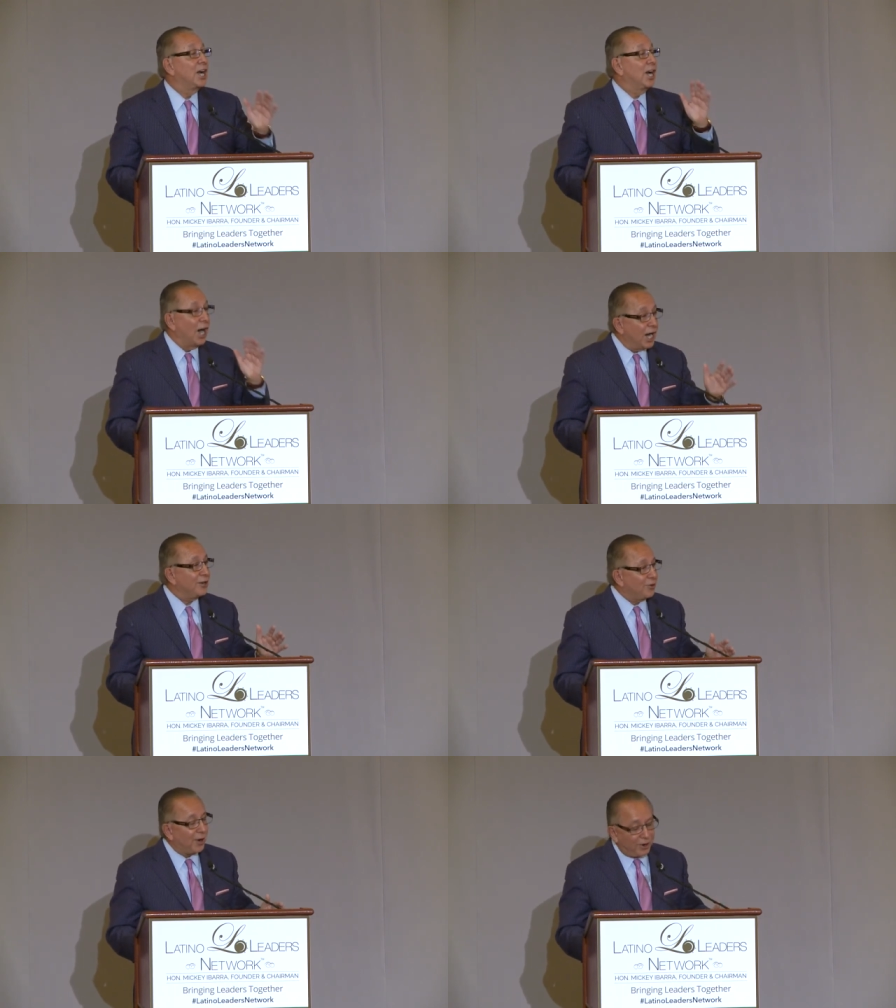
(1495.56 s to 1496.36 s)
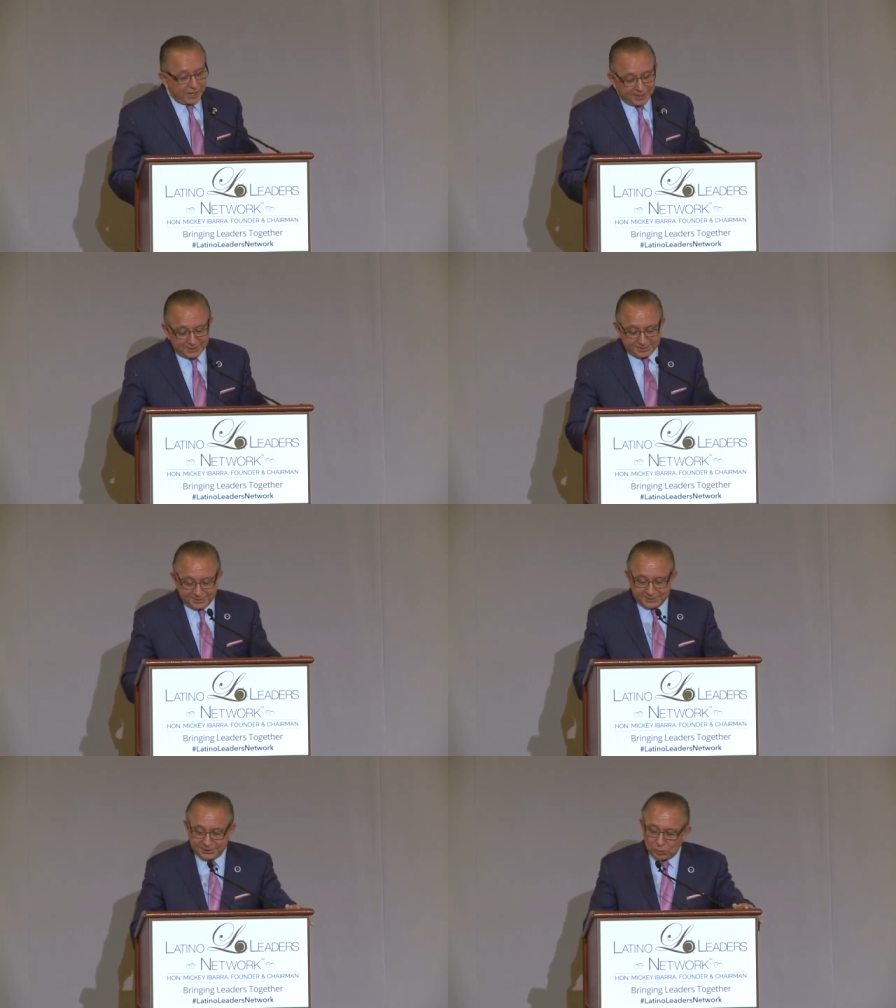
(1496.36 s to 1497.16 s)
Contrary
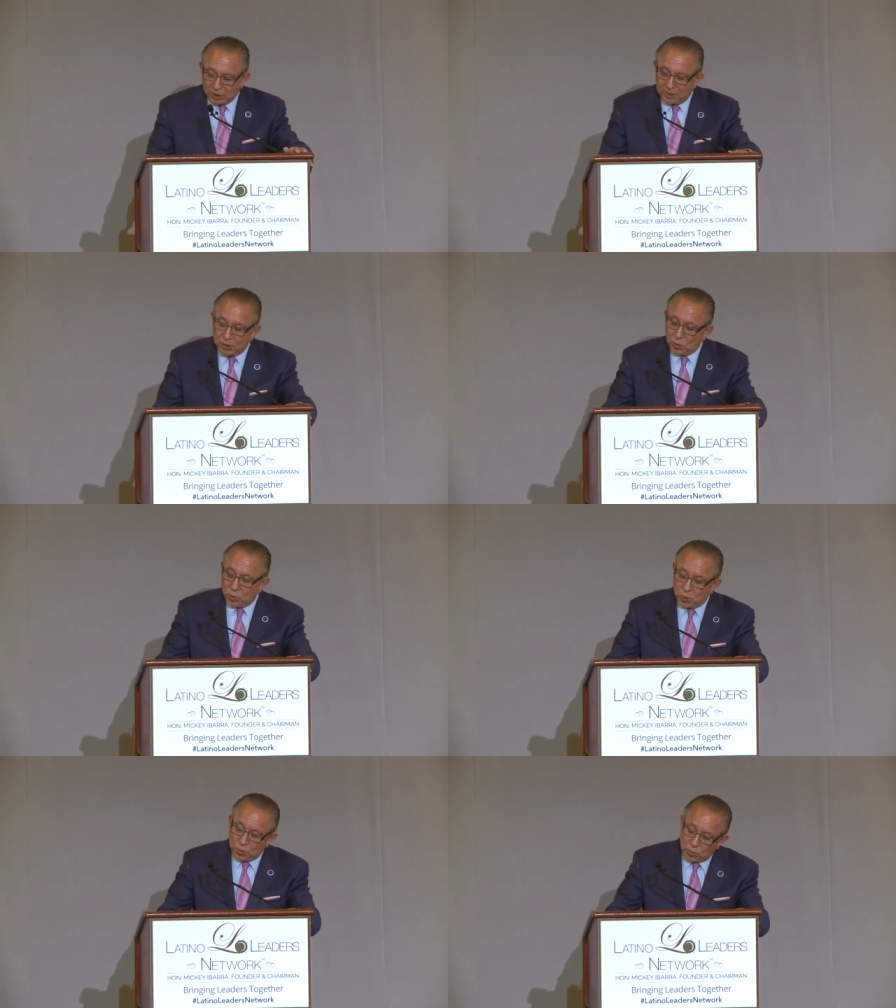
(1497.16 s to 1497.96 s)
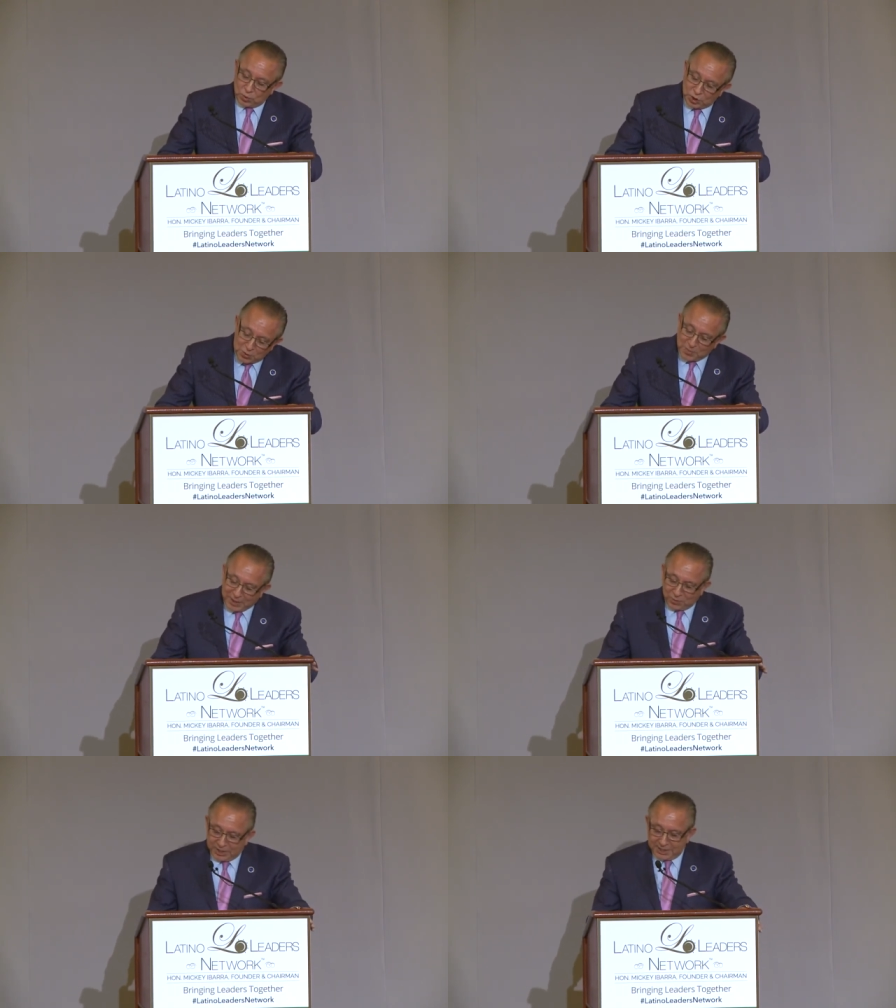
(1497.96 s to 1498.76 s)
to what you
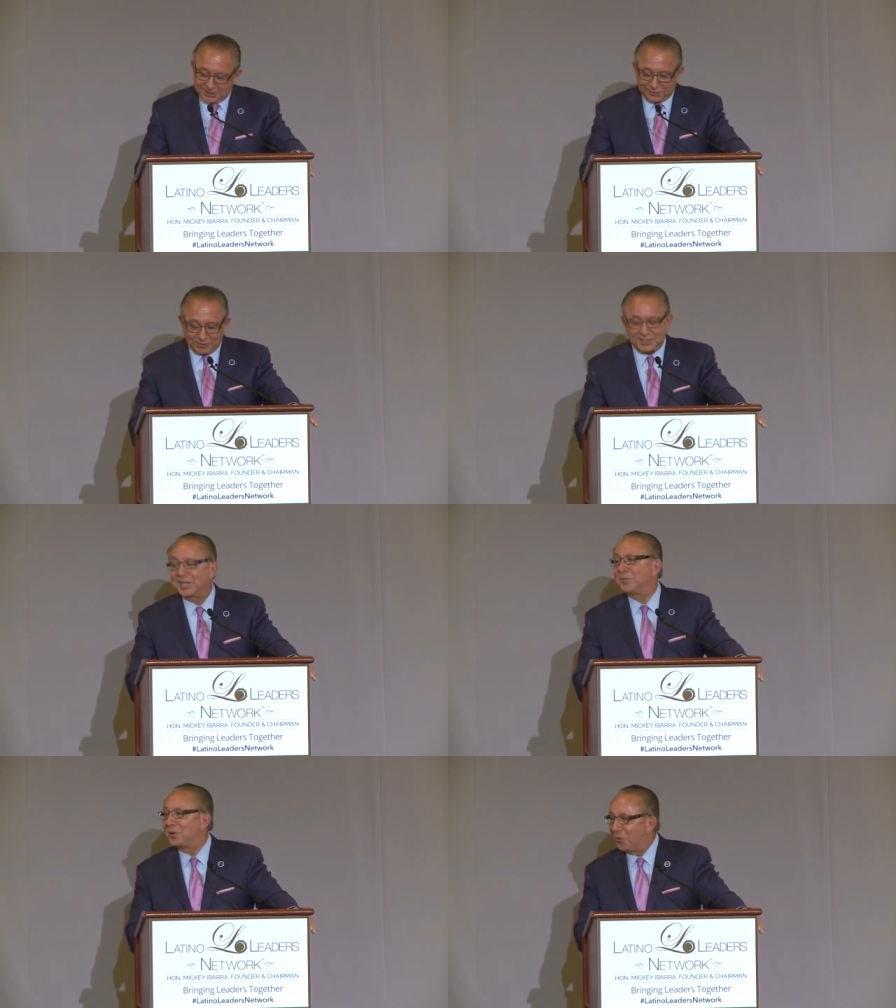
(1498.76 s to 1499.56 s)
may witness from some in